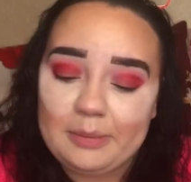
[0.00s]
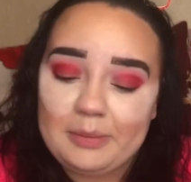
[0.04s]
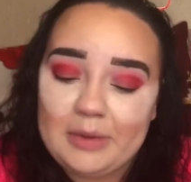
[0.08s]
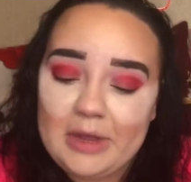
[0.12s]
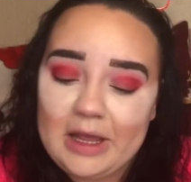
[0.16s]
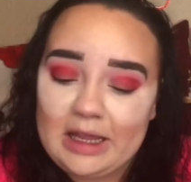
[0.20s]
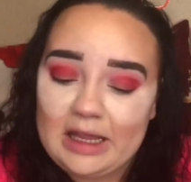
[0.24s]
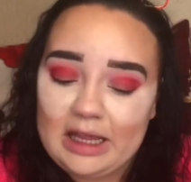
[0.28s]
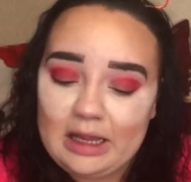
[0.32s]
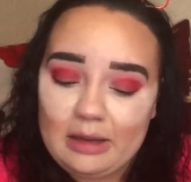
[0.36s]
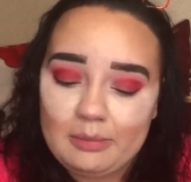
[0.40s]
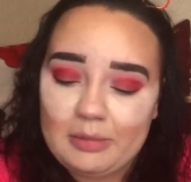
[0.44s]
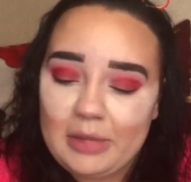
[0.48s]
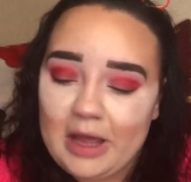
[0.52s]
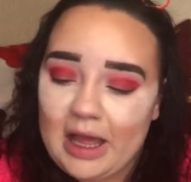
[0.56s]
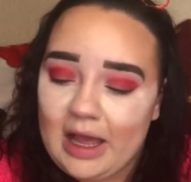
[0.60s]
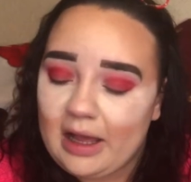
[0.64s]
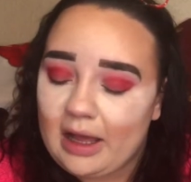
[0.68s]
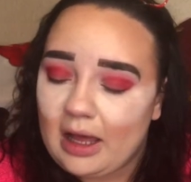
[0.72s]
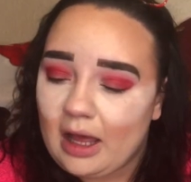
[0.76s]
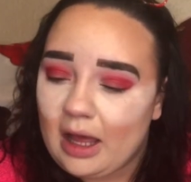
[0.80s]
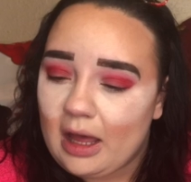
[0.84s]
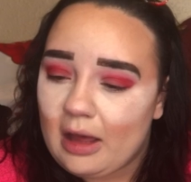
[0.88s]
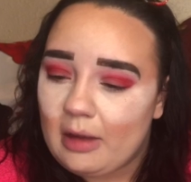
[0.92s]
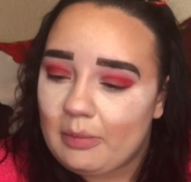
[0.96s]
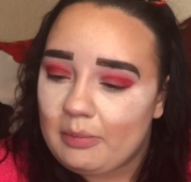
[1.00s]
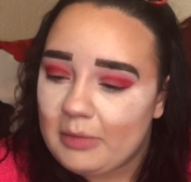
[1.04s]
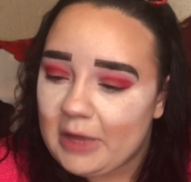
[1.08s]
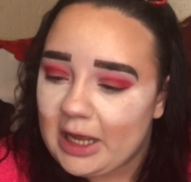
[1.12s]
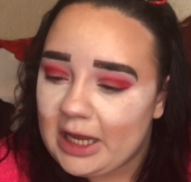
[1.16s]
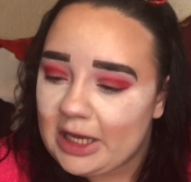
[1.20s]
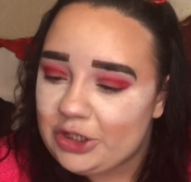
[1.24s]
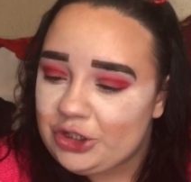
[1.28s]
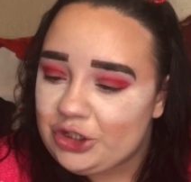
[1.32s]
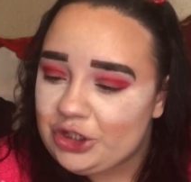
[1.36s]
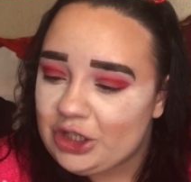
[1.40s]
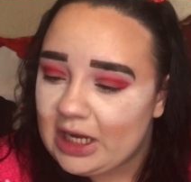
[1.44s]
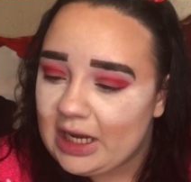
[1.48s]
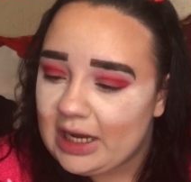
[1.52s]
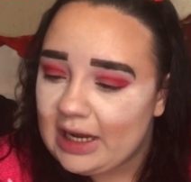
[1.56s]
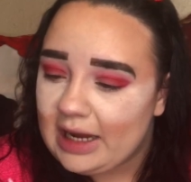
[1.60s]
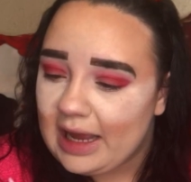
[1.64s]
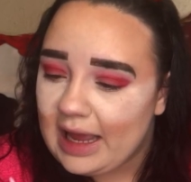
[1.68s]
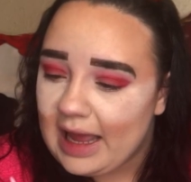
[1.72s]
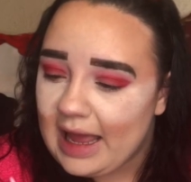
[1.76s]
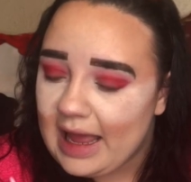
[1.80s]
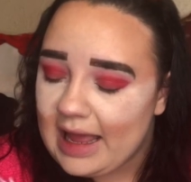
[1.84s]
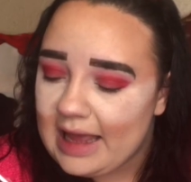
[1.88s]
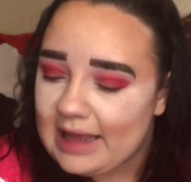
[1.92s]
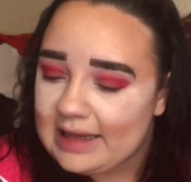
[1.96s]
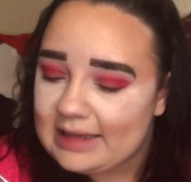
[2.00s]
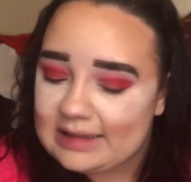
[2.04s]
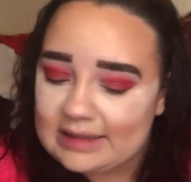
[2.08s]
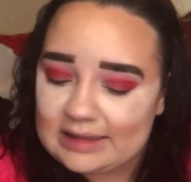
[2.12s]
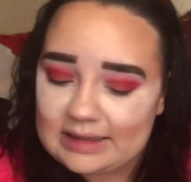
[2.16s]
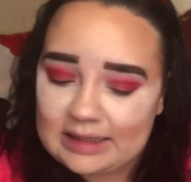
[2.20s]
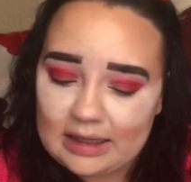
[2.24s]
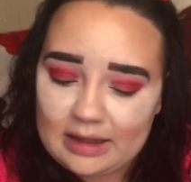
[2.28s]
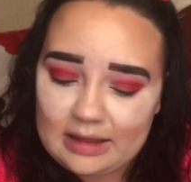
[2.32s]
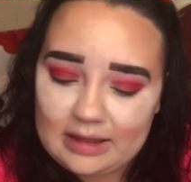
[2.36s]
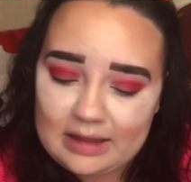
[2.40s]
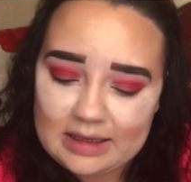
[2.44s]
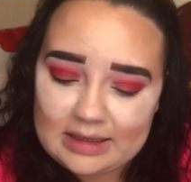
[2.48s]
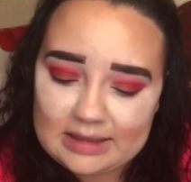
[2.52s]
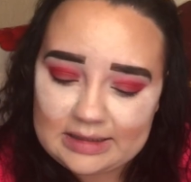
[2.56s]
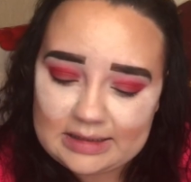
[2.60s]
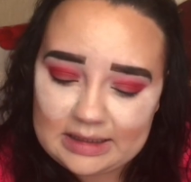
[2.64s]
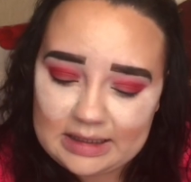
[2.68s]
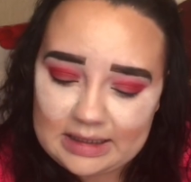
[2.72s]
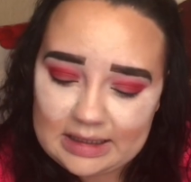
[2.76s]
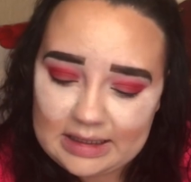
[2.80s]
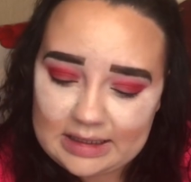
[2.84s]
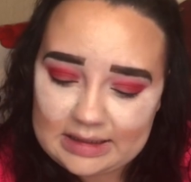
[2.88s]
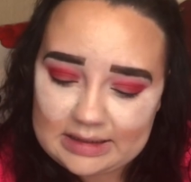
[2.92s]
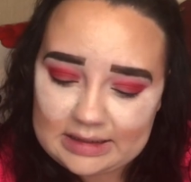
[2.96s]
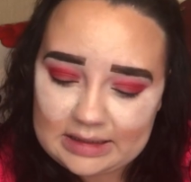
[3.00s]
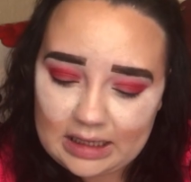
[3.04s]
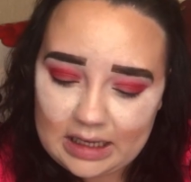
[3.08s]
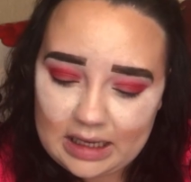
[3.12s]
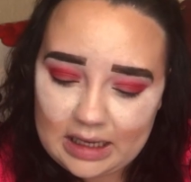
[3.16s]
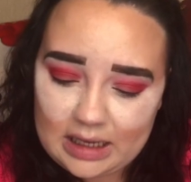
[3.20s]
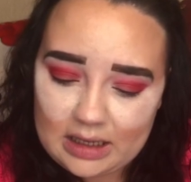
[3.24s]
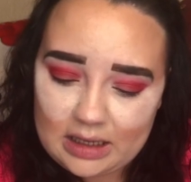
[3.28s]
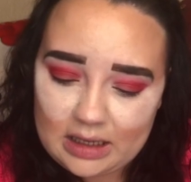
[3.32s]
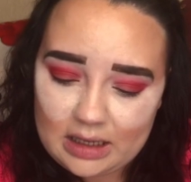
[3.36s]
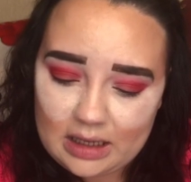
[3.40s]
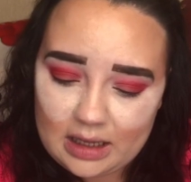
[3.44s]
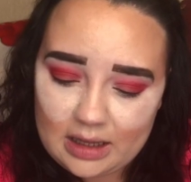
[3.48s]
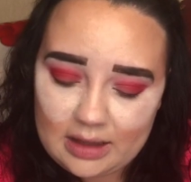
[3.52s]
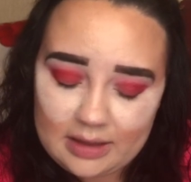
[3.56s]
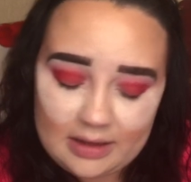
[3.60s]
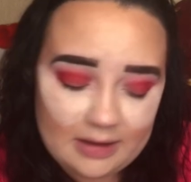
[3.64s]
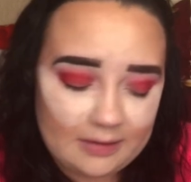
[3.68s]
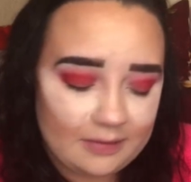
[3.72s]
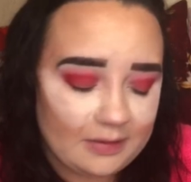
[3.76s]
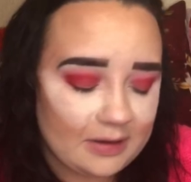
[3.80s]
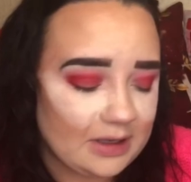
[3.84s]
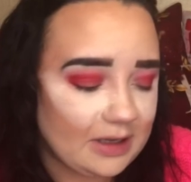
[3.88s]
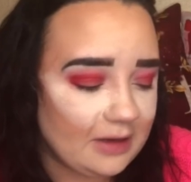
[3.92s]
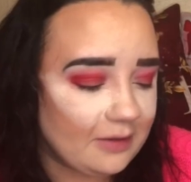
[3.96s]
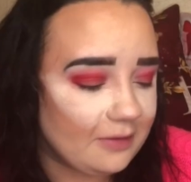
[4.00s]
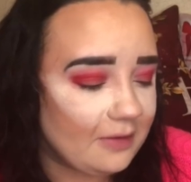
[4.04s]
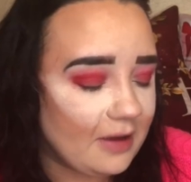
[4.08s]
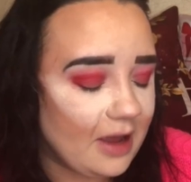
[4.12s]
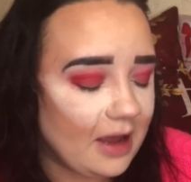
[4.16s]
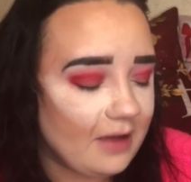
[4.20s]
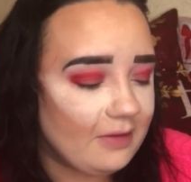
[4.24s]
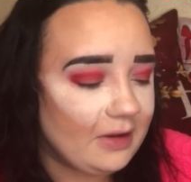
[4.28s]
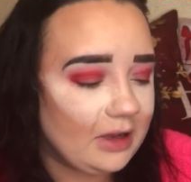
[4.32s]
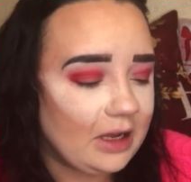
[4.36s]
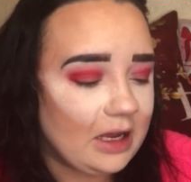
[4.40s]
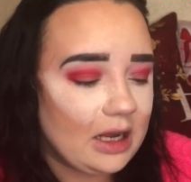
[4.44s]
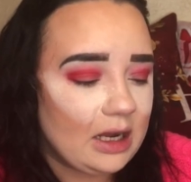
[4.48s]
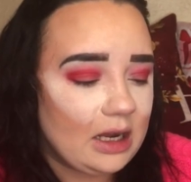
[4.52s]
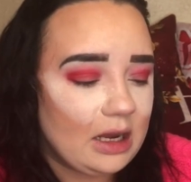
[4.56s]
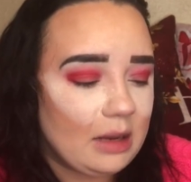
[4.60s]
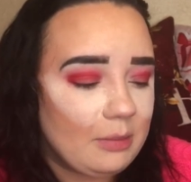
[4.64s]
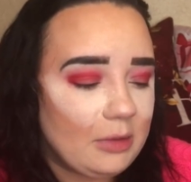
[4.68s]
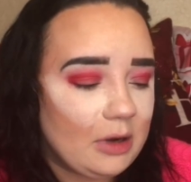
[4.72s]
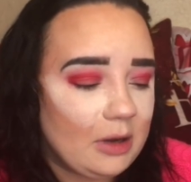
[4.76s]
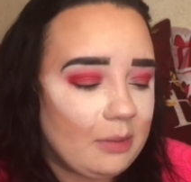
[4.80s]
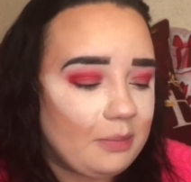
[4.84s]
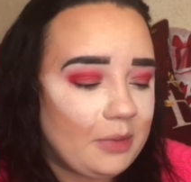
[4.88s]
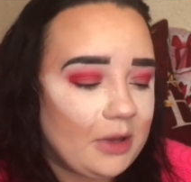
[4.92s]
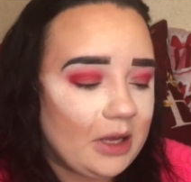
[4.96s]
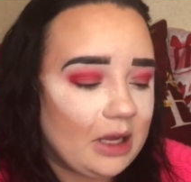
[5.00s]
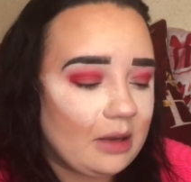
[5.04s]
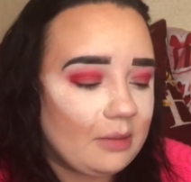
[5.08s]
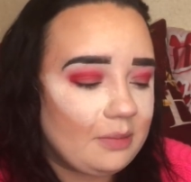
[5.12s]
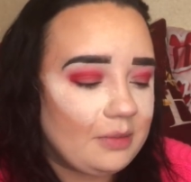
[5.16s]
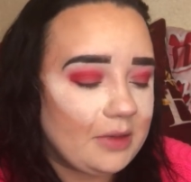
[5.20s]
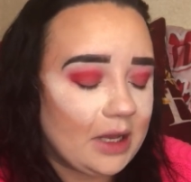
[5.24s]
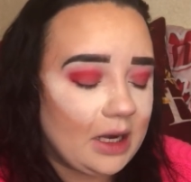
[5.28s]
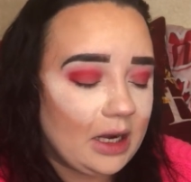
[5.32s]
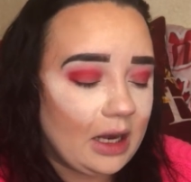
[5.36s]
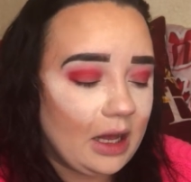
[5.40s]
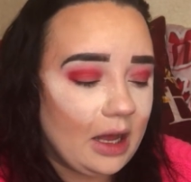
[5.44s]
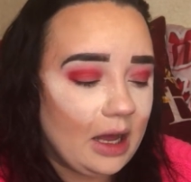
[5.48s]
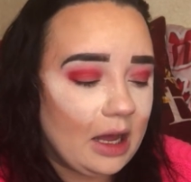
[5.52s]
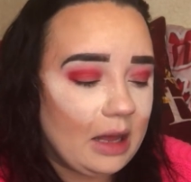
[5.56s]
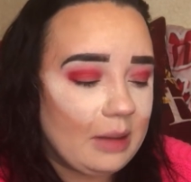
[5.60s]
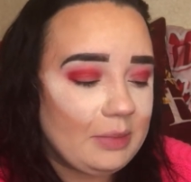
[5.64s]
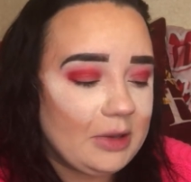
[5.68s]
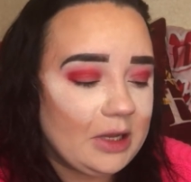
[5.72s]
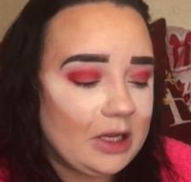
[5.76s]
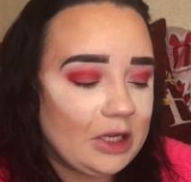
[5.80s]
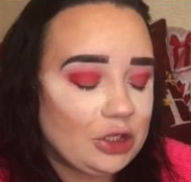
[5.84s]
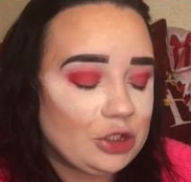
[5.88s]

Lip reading: Picking back up my JS, this is in the 55 again. I'm going to pick up that hot pink